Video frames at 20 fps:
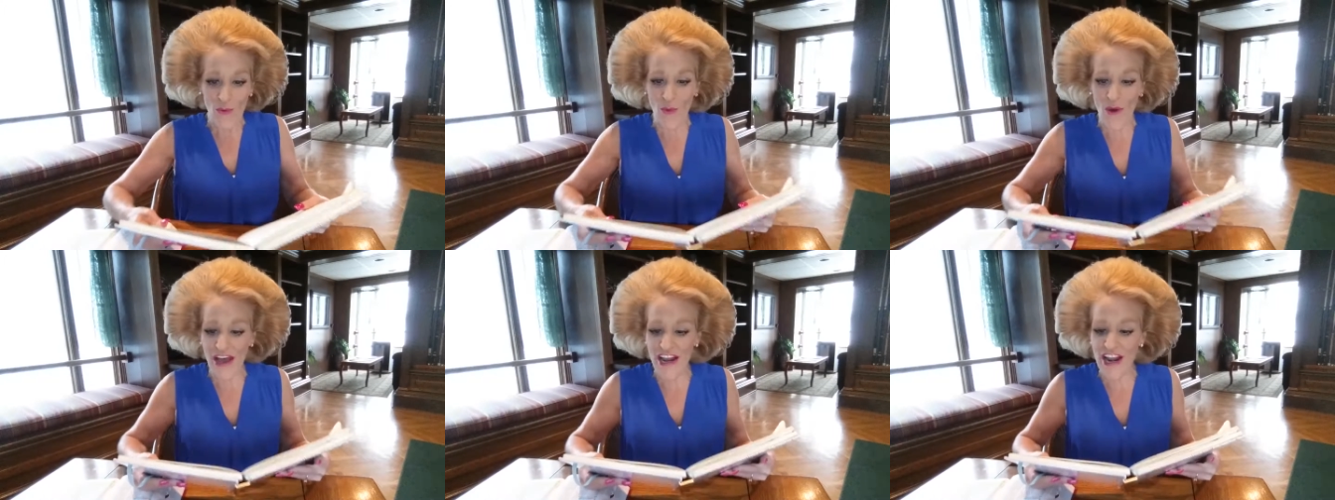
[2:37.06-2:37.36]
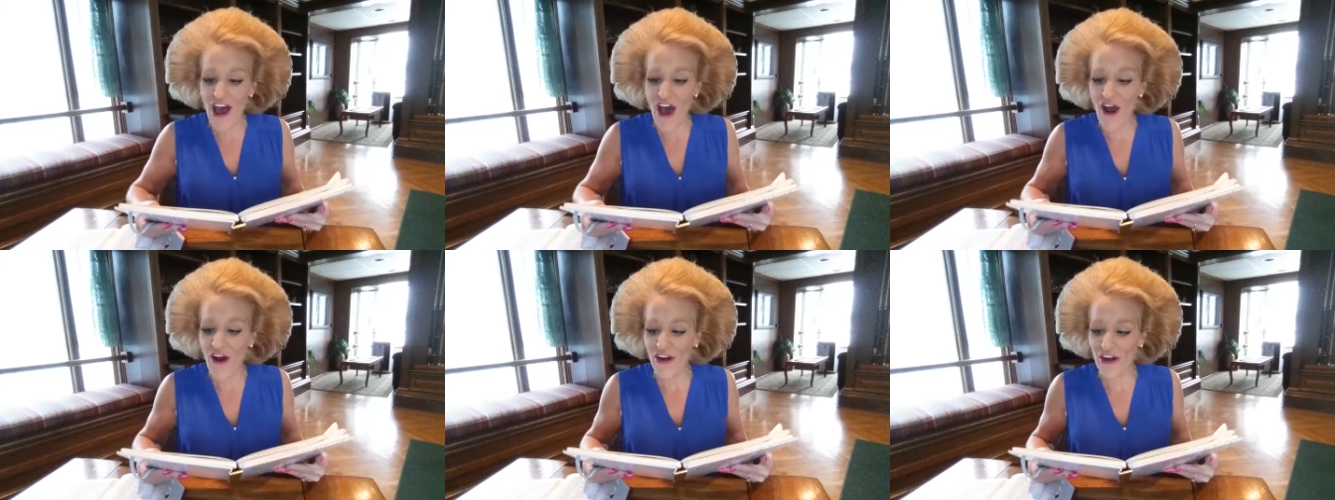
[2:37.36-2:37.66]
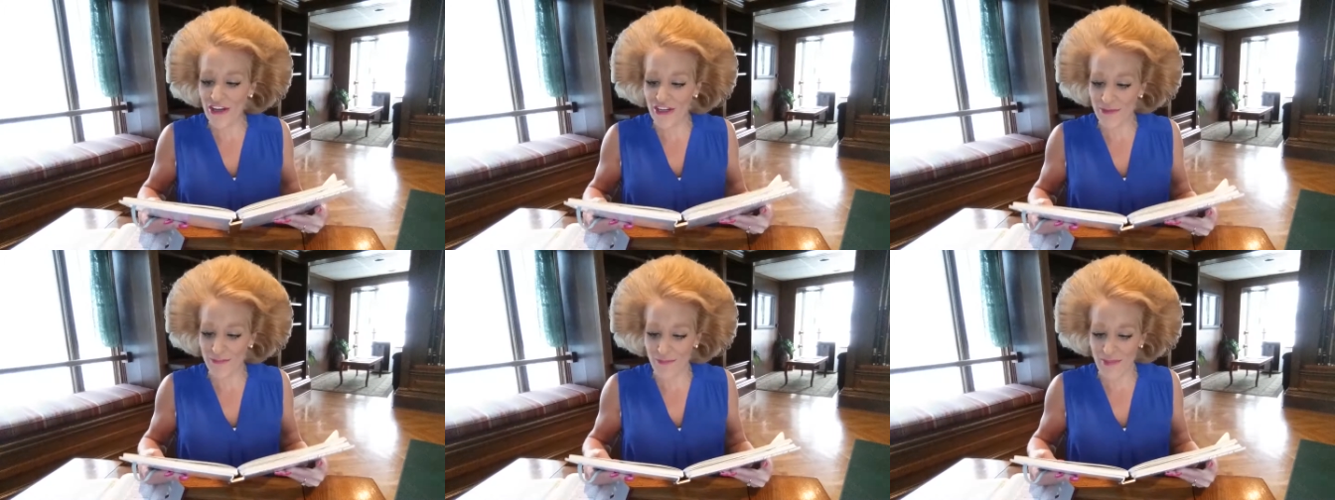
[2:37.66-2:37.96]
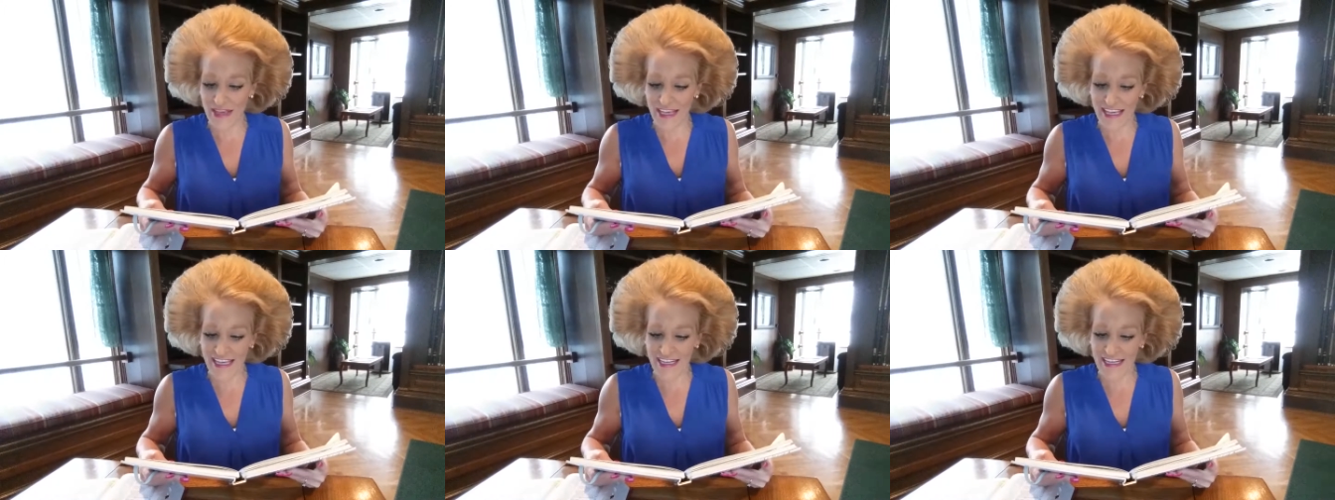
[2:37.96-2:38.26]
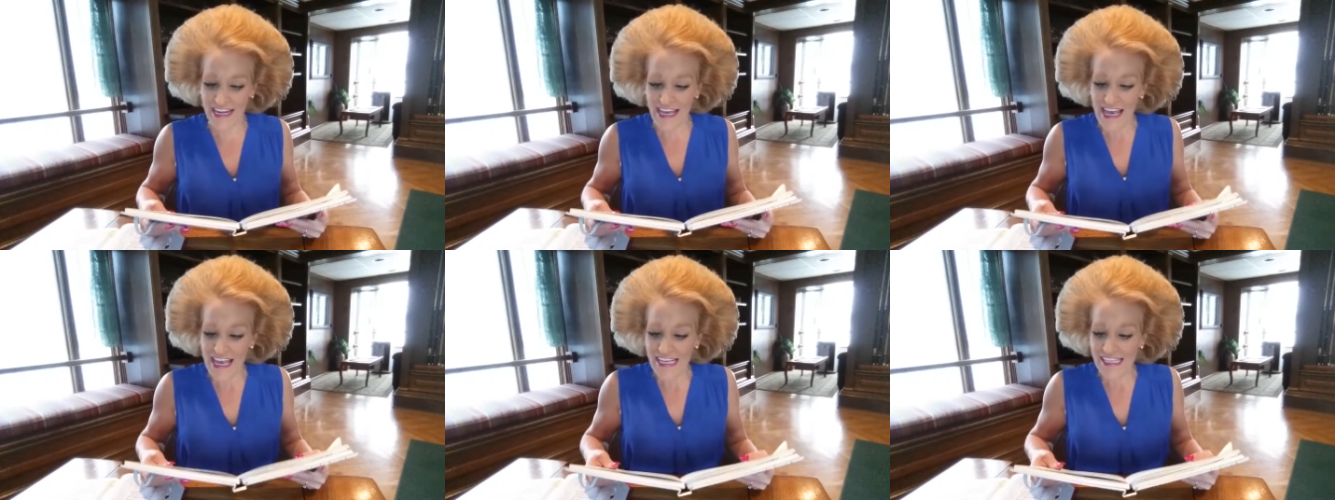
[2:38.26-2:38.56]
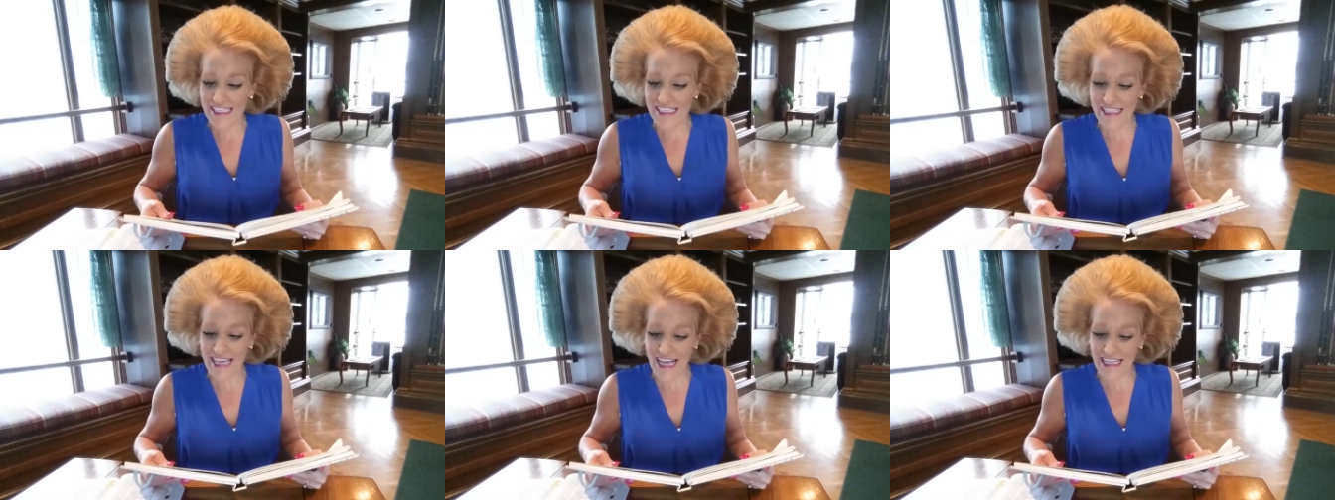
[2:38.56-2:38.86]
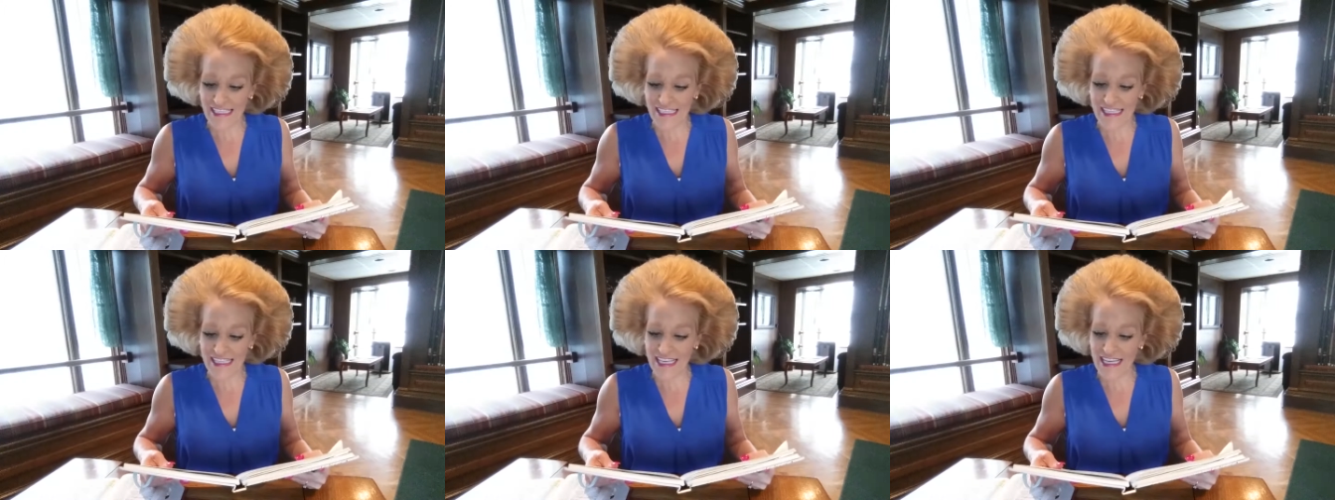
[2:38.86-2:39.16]
One heartbeat
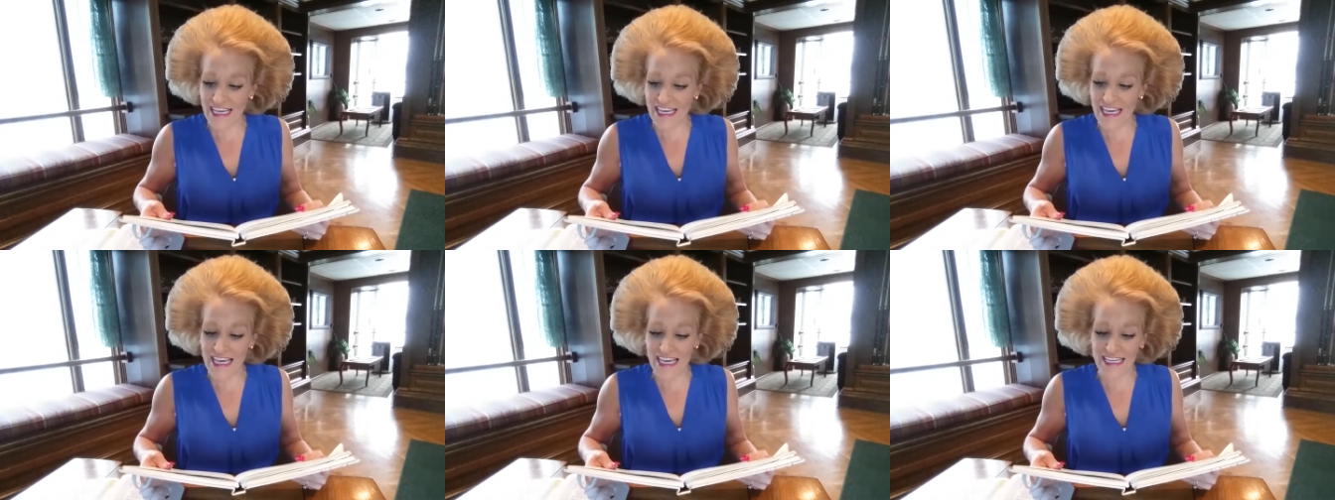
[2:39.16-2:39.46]
sets the